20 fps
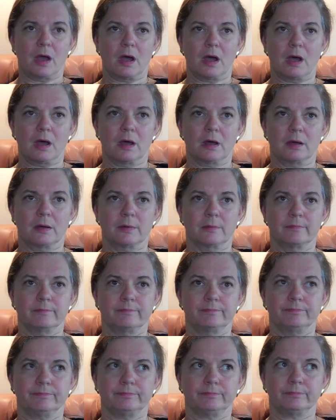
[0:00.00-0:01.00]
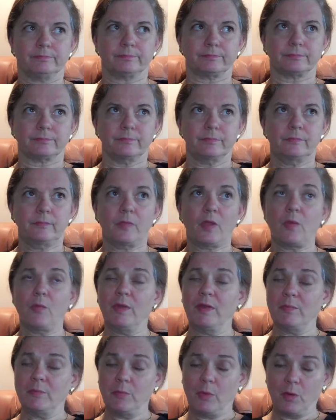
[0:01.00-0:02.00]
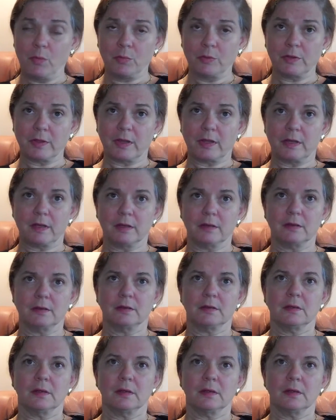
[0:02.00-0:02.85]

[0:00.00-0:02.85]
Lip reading: We have mobile data.